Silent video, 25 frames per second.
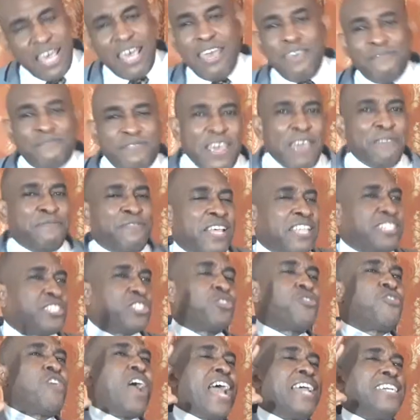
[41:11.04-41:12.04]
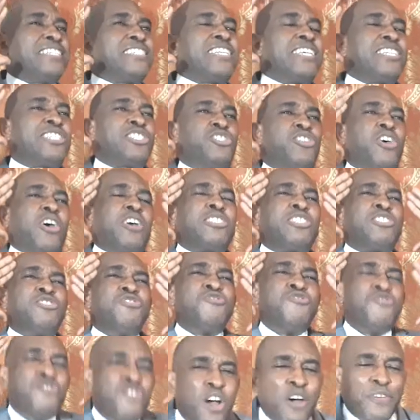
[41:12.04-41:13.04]
If this crisis does
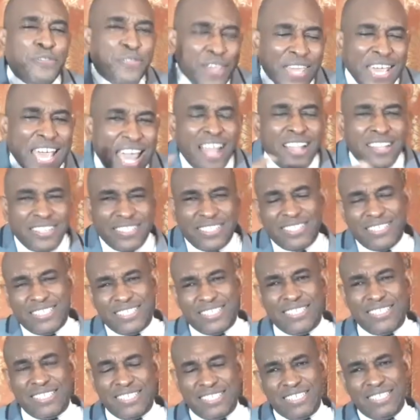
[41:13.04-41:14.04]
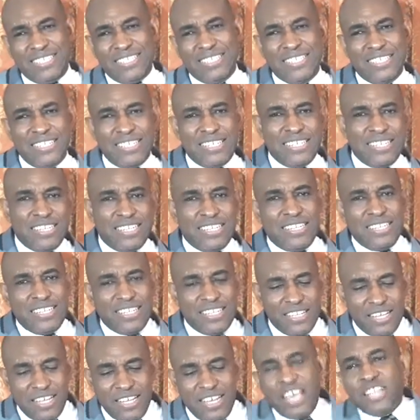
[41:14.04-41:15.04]
nothing else,
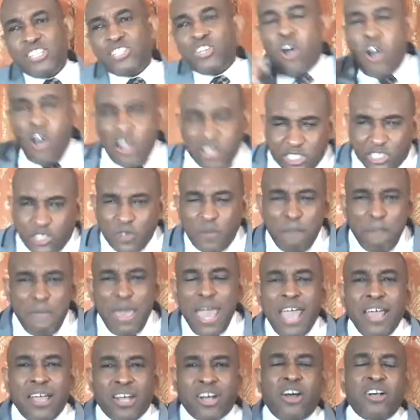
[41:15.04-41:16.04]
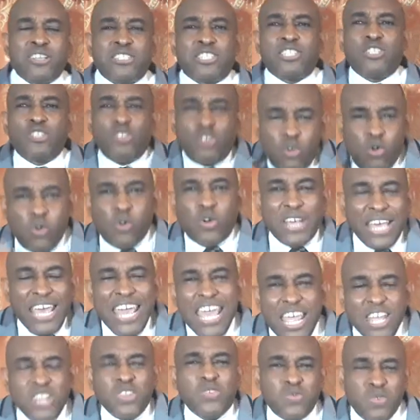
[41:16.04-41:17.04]
it ought to make us
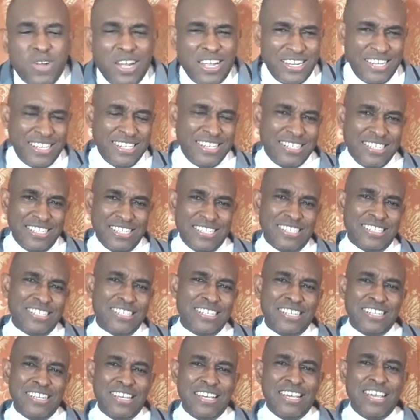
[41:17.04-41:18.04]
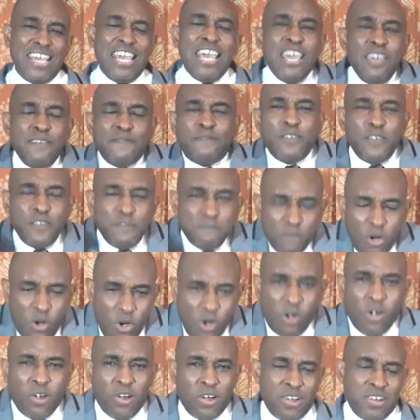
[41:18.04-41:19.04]
look inward even
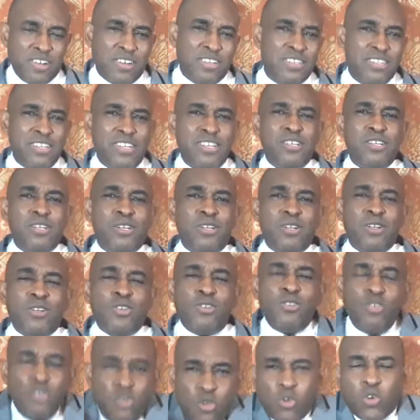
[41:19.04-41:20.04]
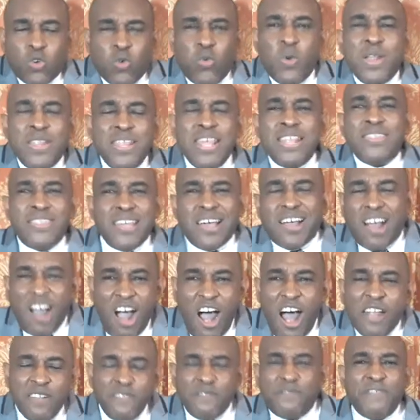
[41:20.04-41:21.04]
more. Look within the
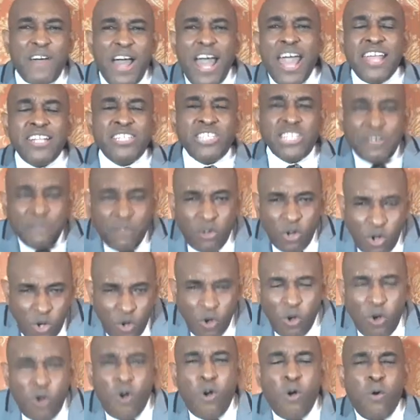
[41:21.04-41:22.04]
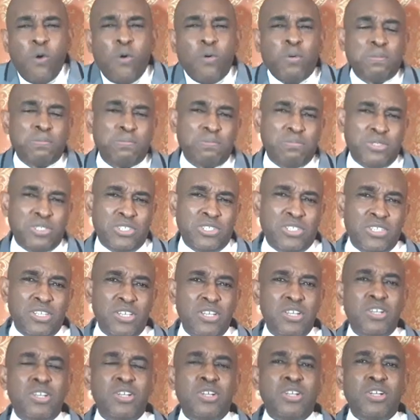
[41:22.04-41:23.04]
confines of our
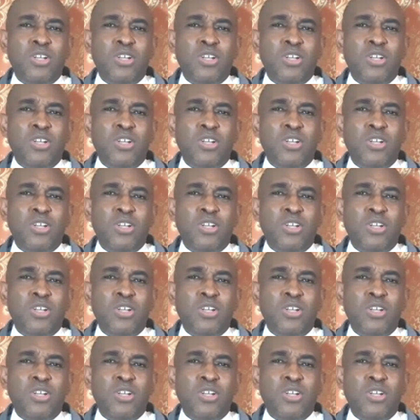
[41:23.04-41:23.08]
homes.